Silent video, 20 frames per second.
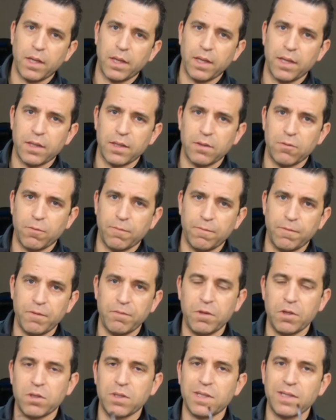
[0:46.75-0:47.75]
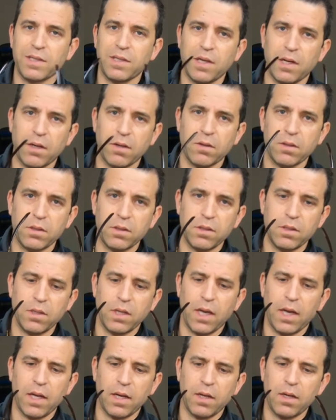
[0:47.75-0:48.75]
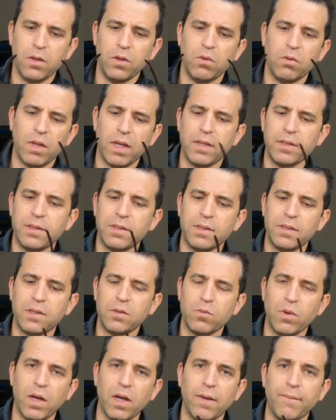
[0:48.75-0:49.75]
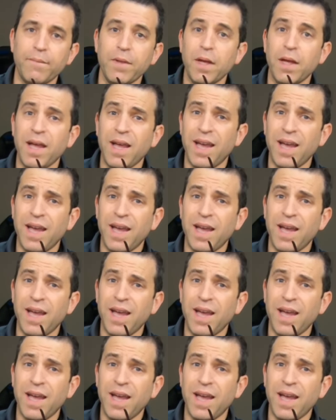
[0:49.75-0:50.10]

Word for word: I think it's worth $50 or $60 to get new lenses as well,